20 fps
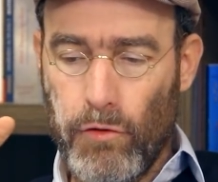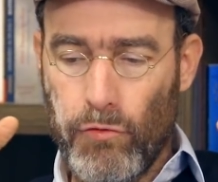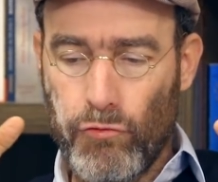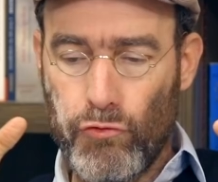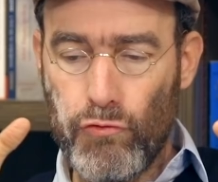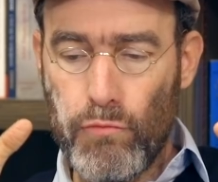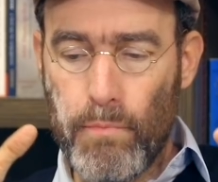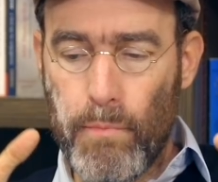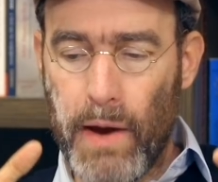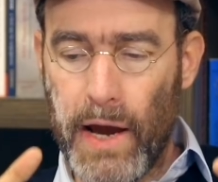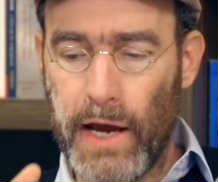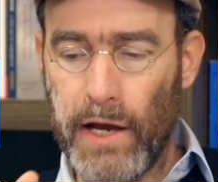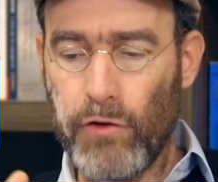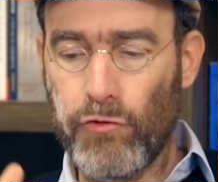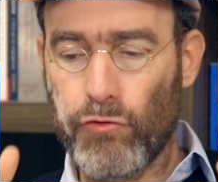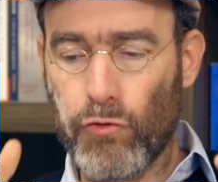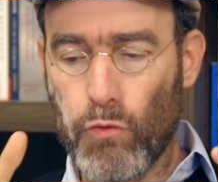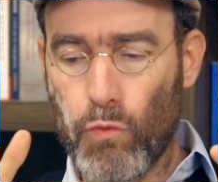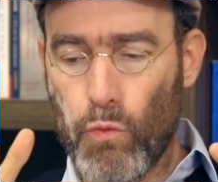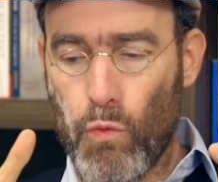two
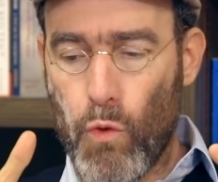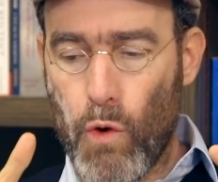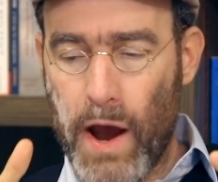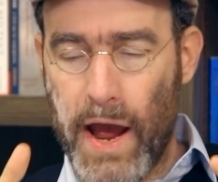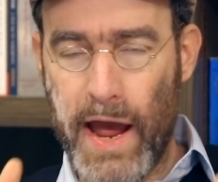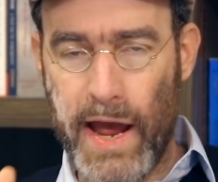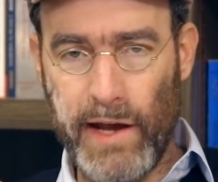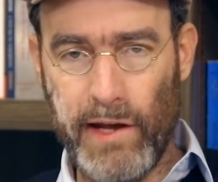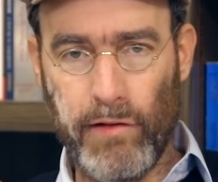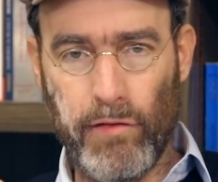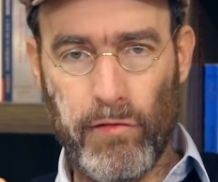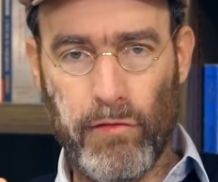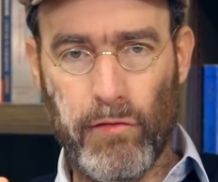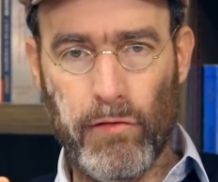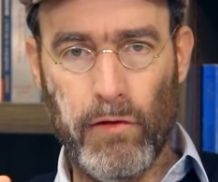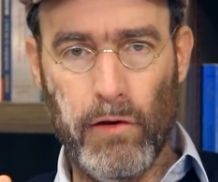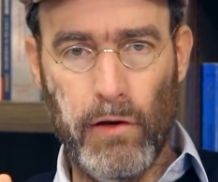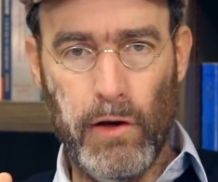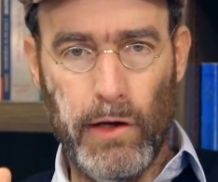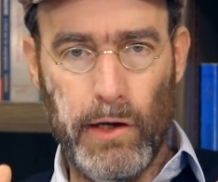major
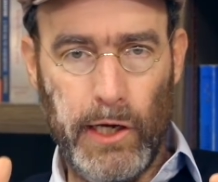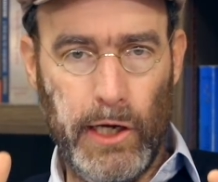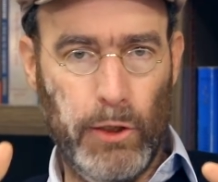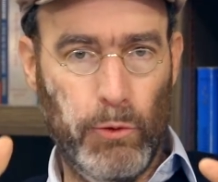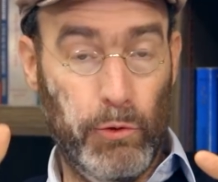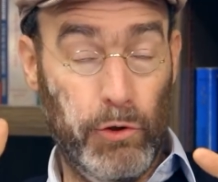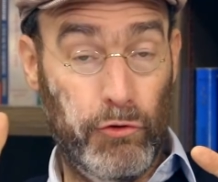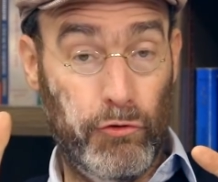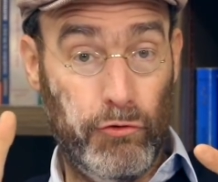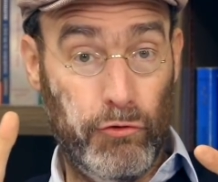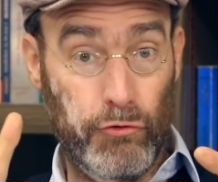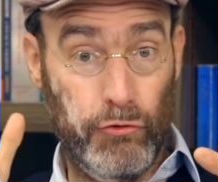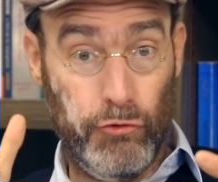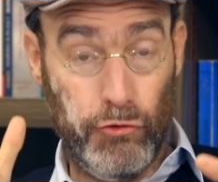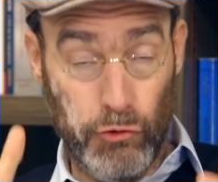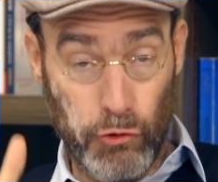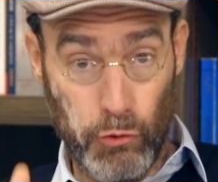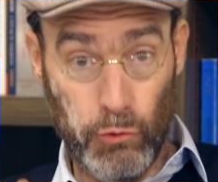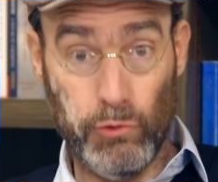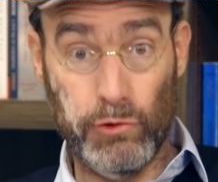ways in which
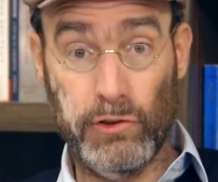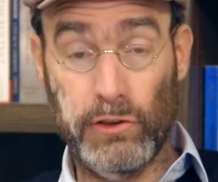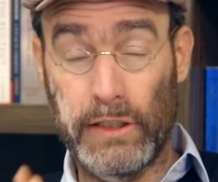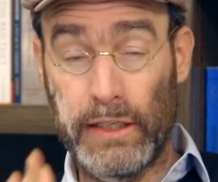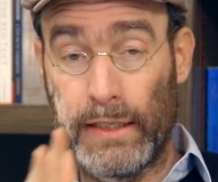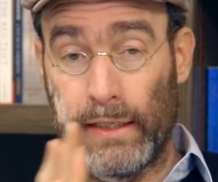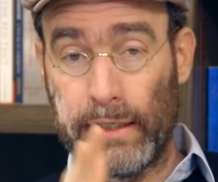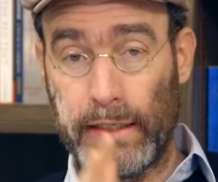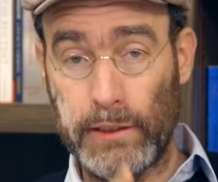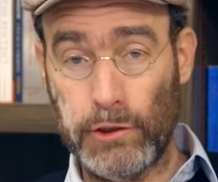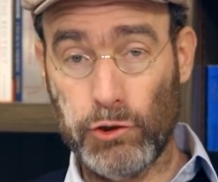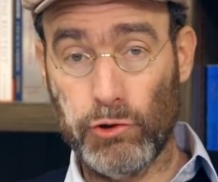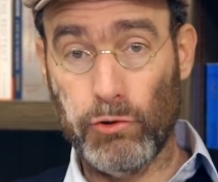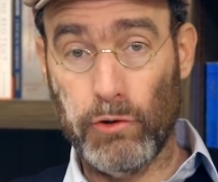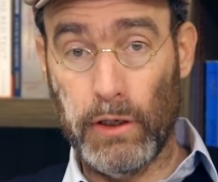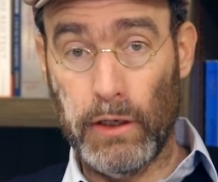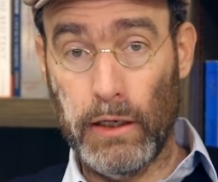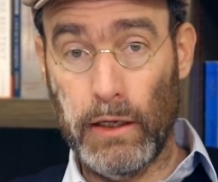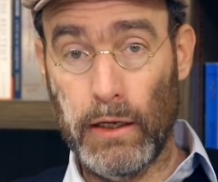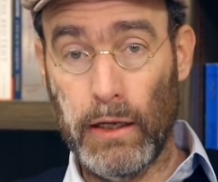Jews in
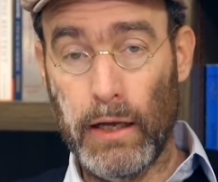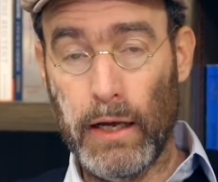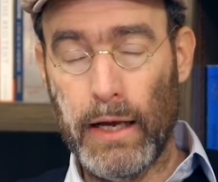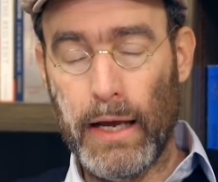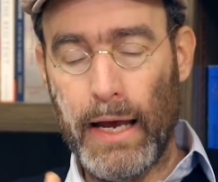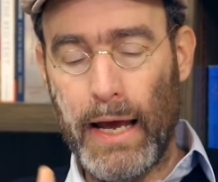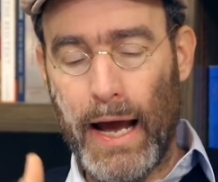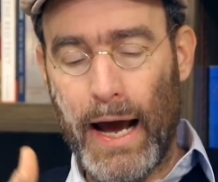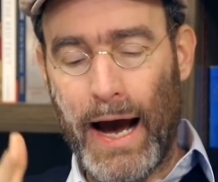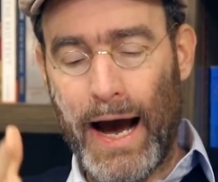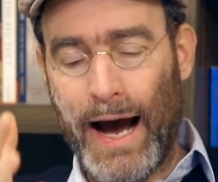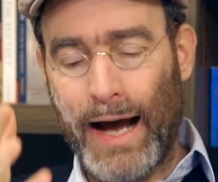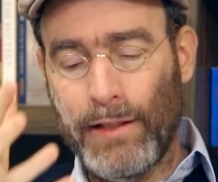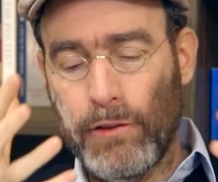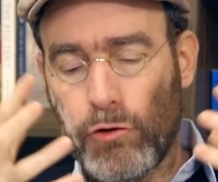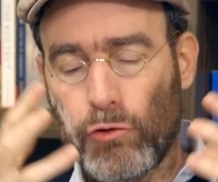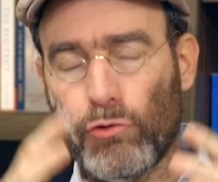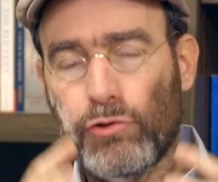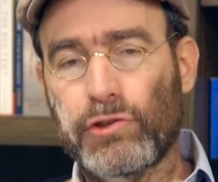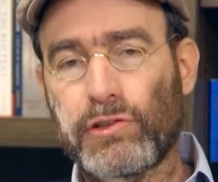Israel
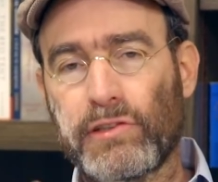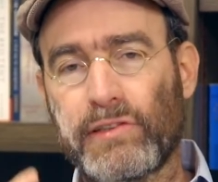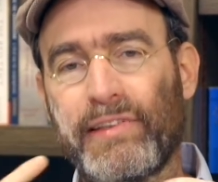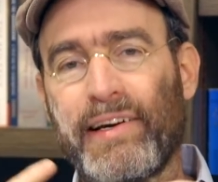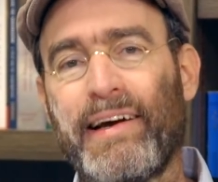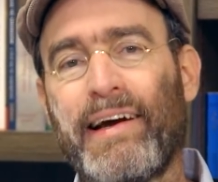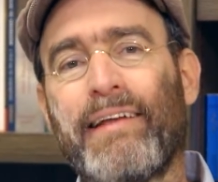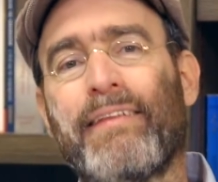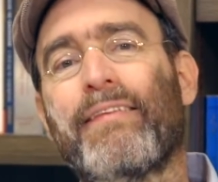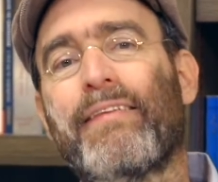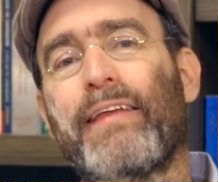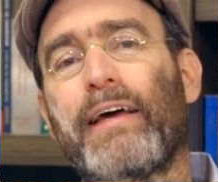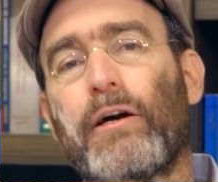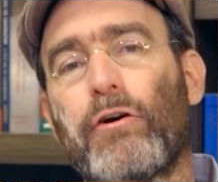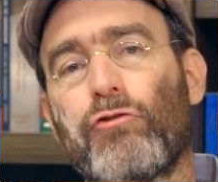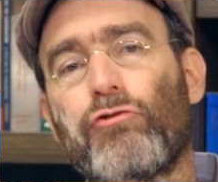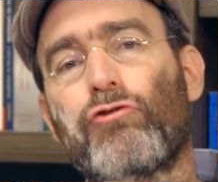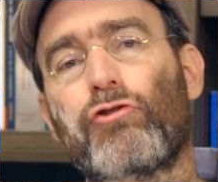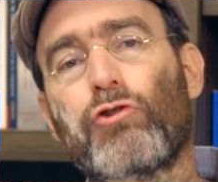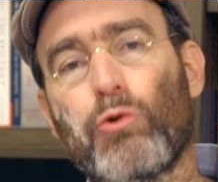understand
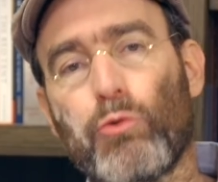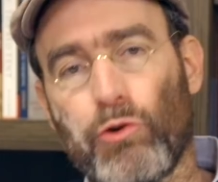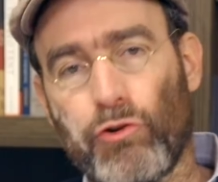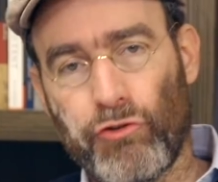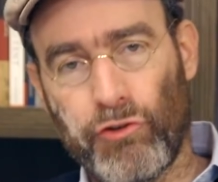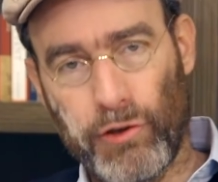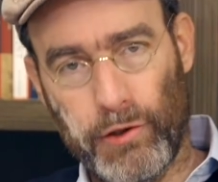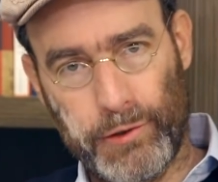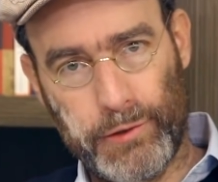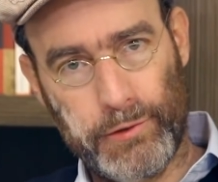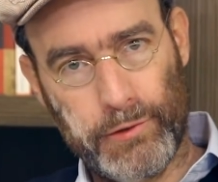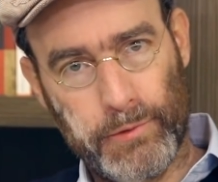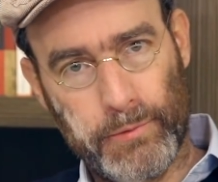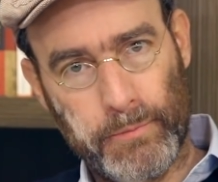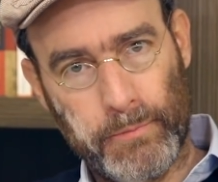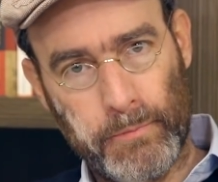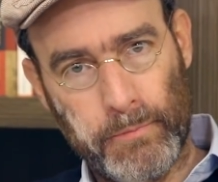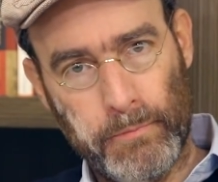their Jewishness.